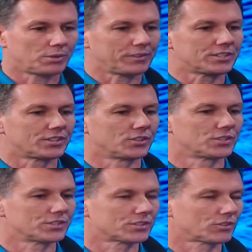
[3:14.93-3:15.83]
12
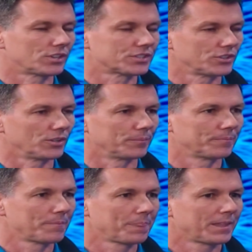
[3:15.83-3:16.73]
institutions across Europe